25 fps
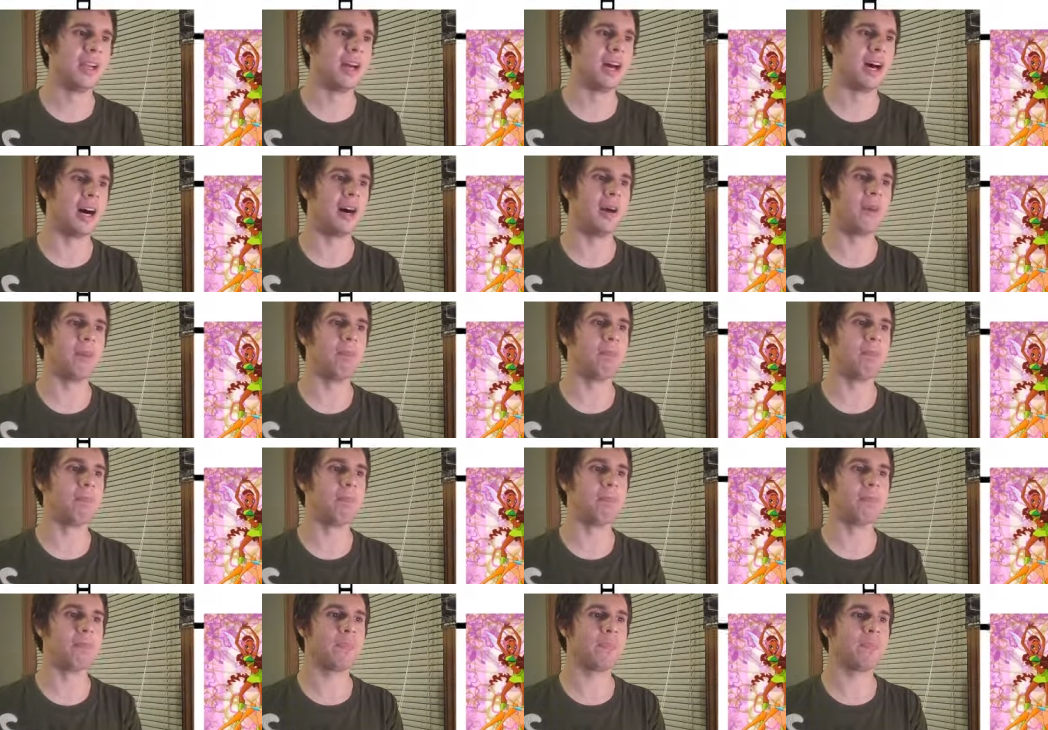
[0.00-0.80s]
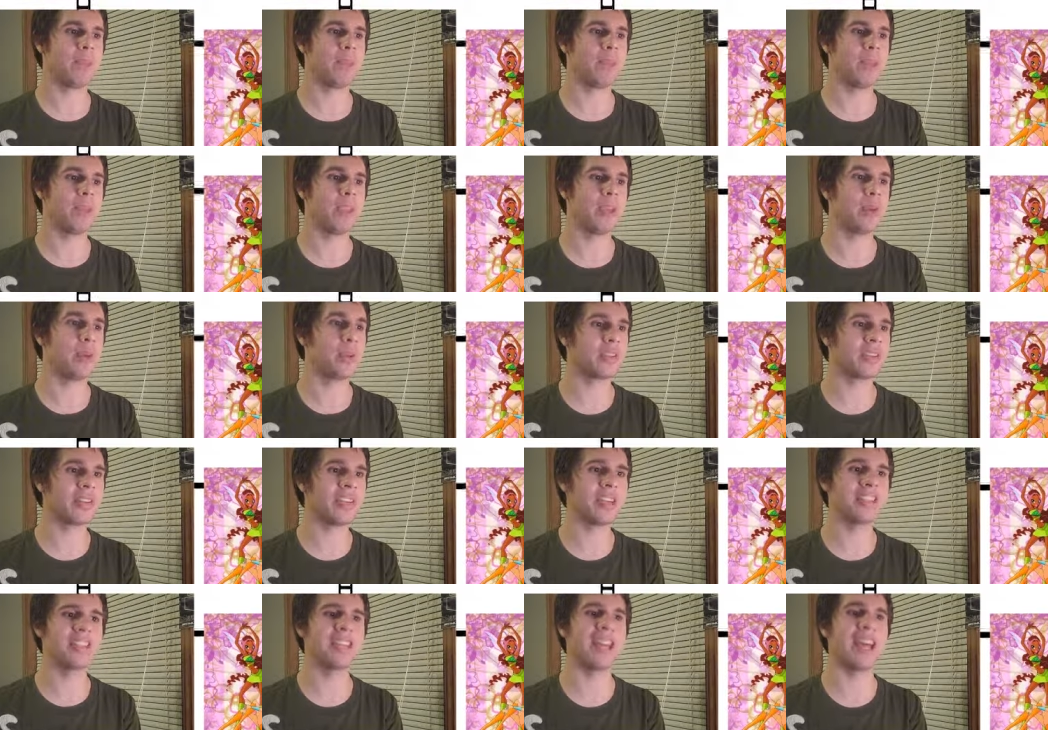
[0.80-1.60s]
Um, it was
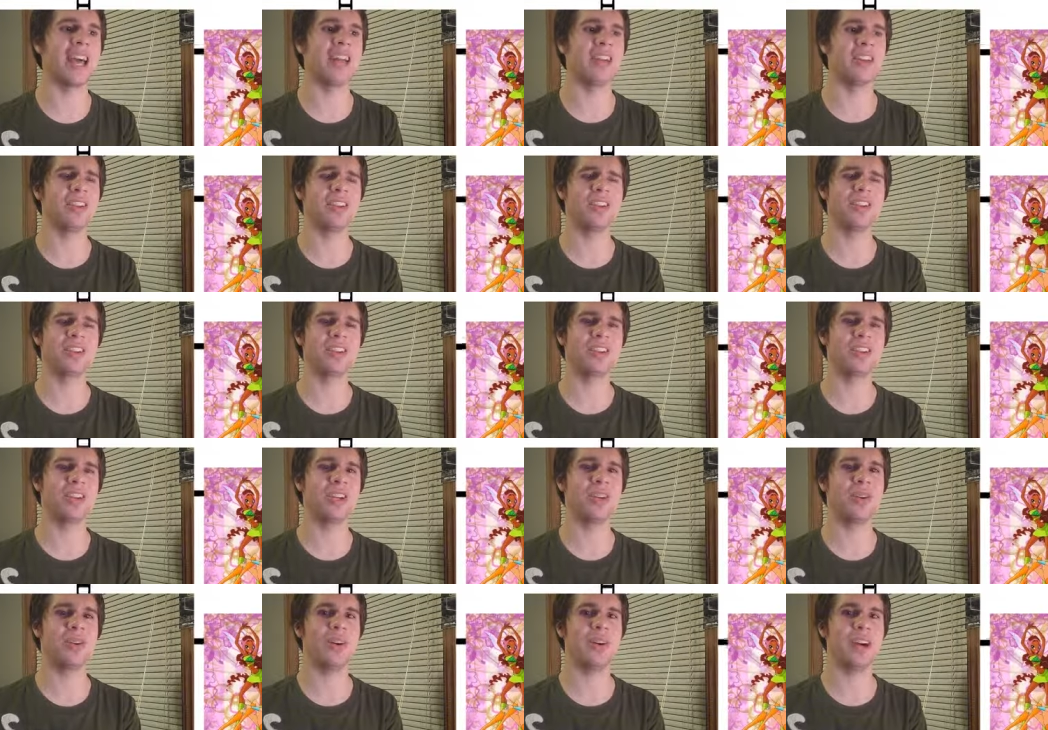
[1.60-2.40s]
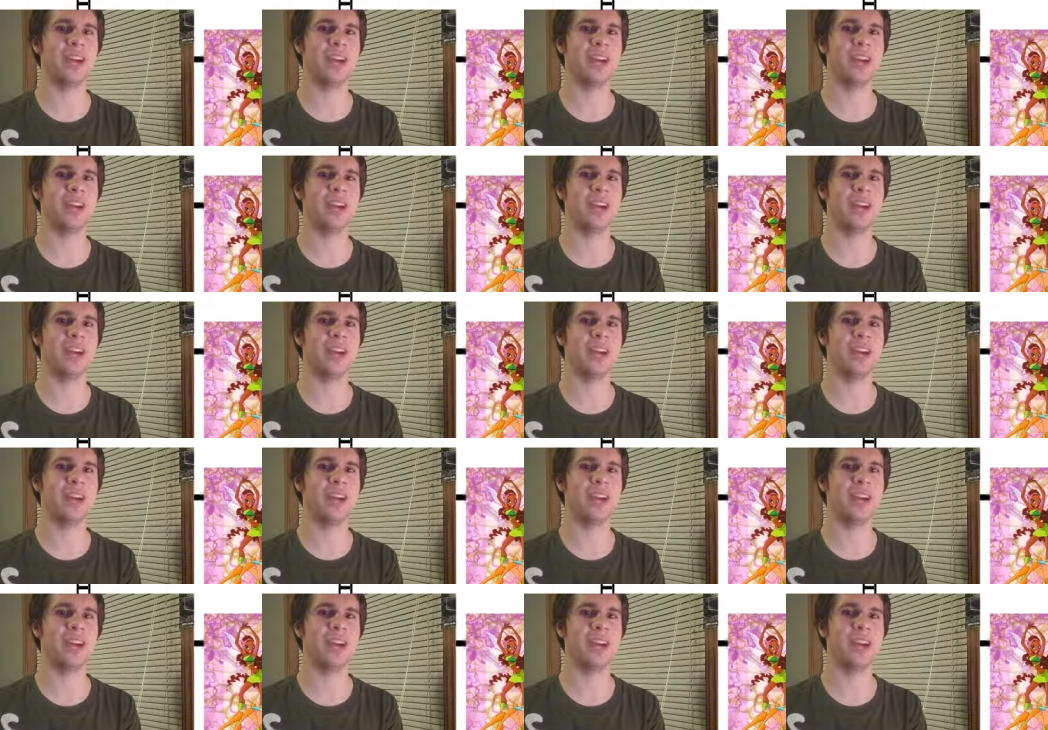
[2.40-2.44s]
an Italian show.